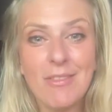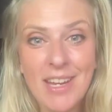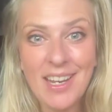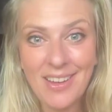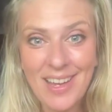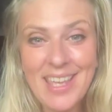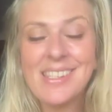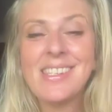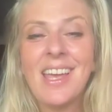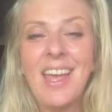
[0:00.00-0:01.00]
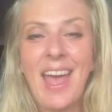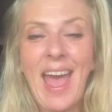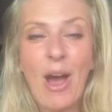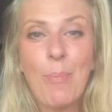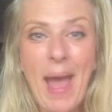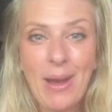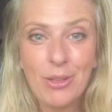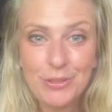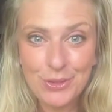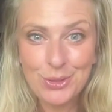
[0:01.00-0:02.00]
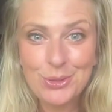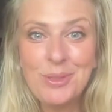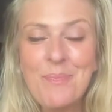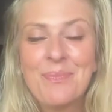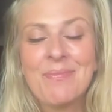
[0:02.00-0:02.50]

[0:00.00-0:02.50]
realize how powerful